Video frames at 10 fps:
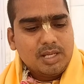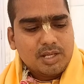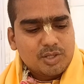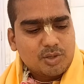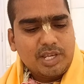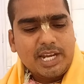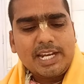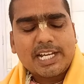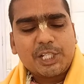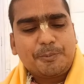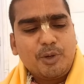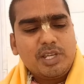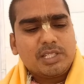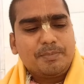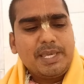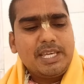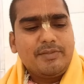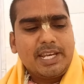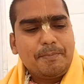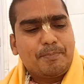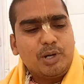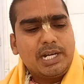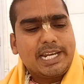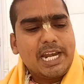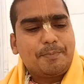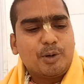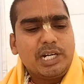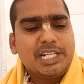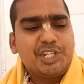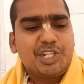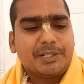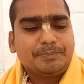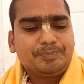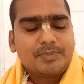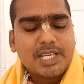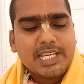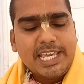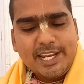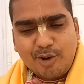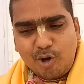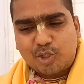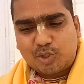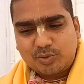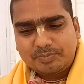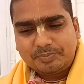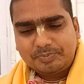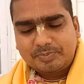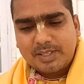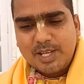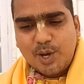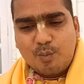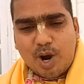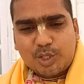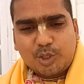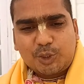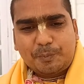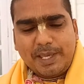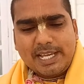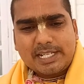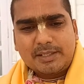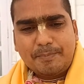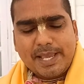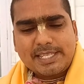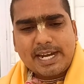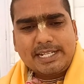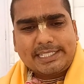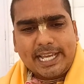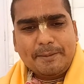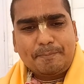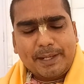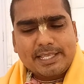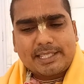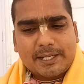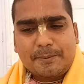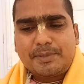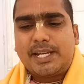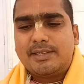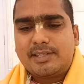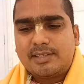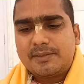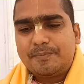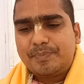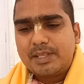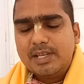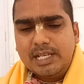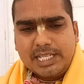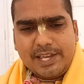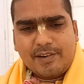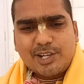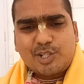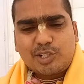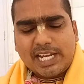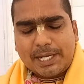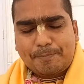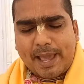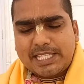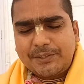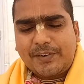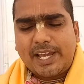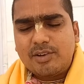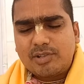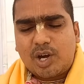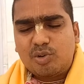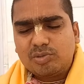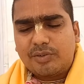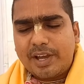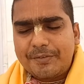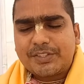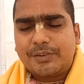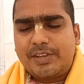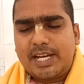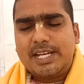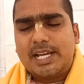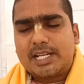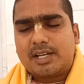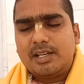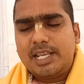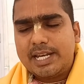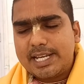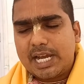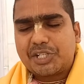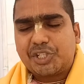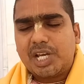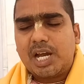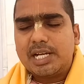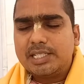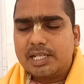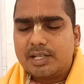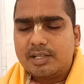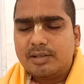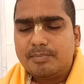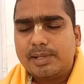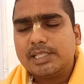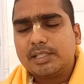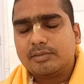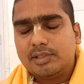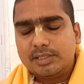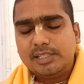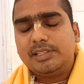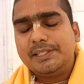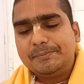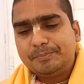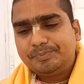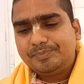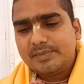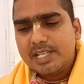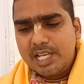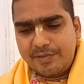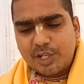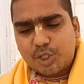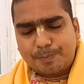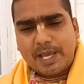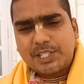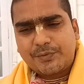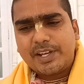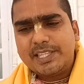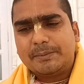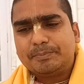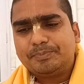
So Hiranyakashipu is a being very great politician. He knows what to speak based on time, place, circumstances. He wants to pacify now the wives of Hiranyaksha and the mother Diti. He wants to pacify them.